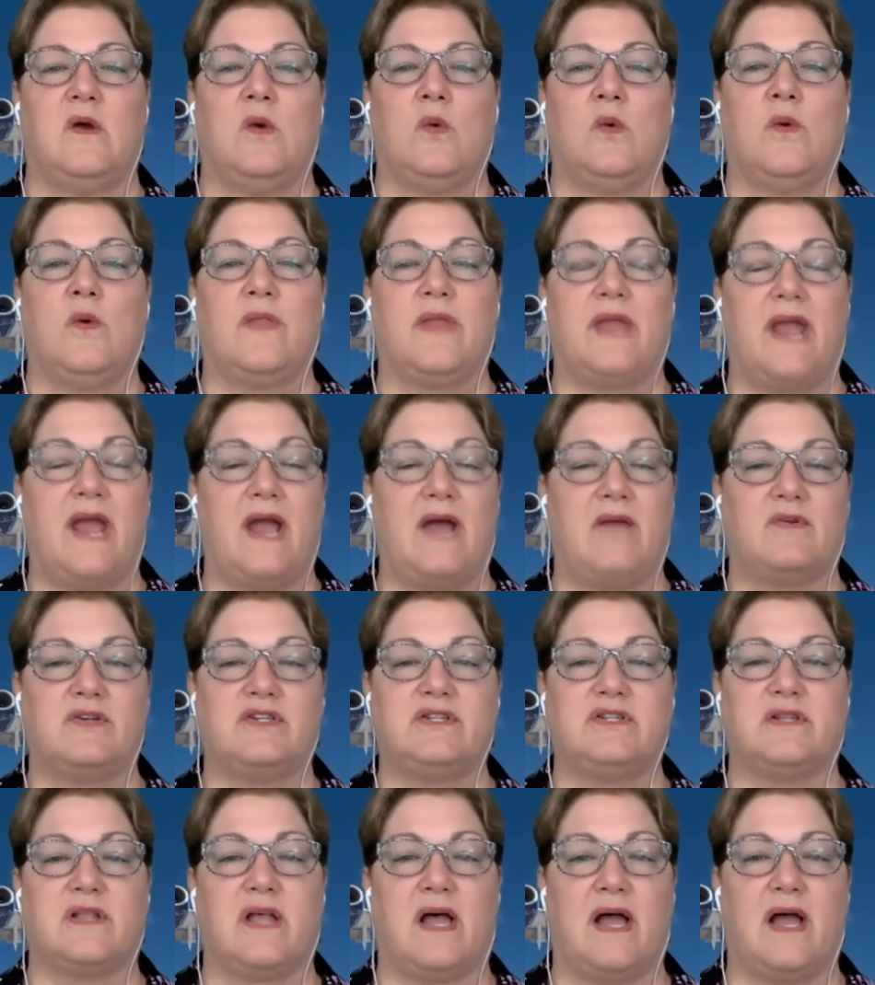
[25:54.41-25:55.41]
will they have
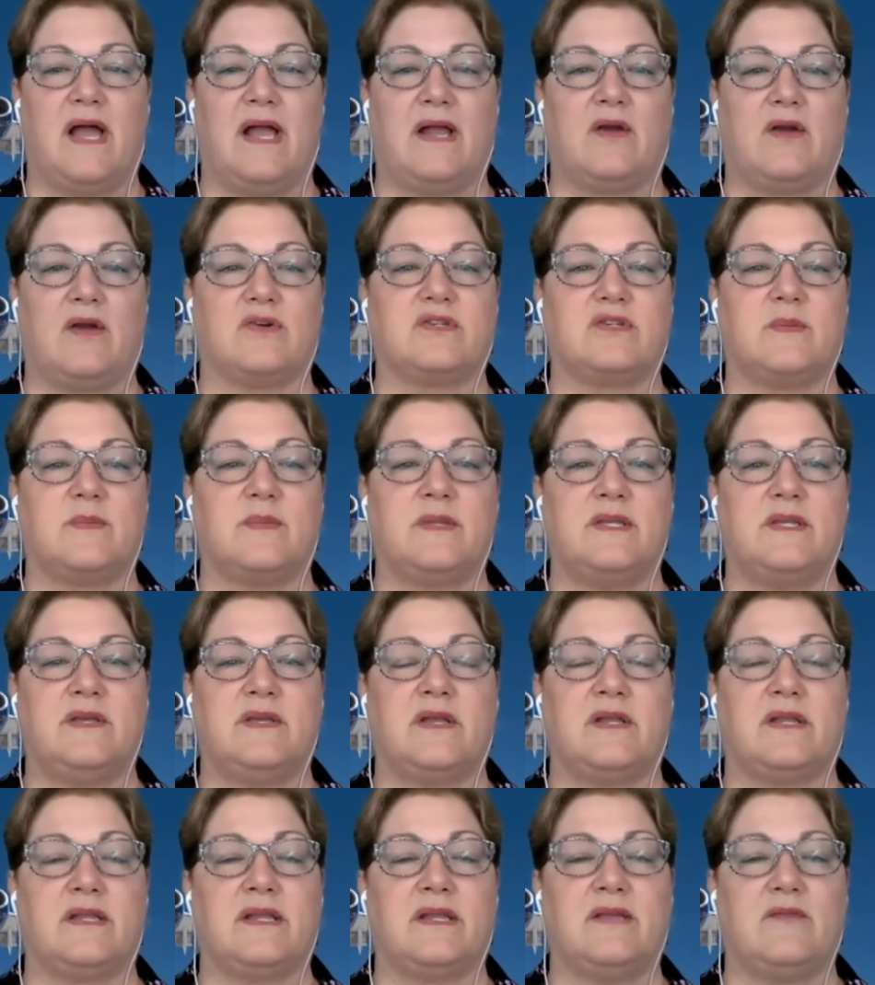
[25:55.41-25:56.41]
what you like or something that
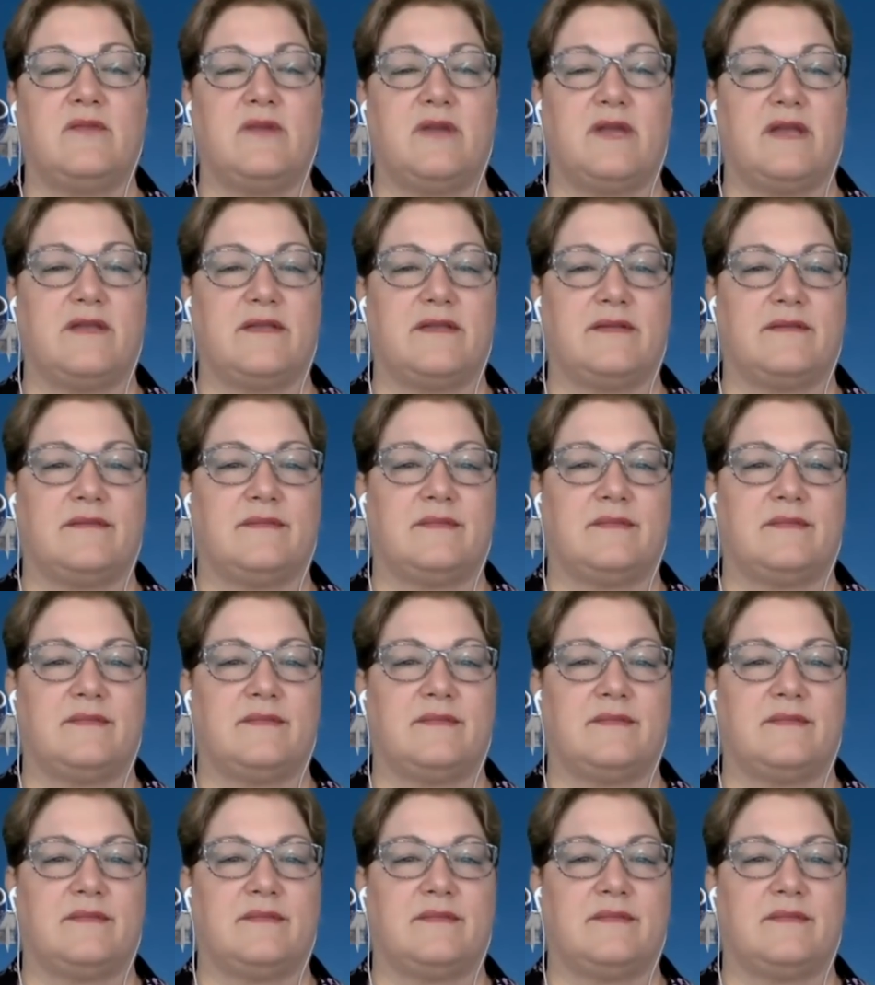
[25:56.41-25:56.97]
you can live with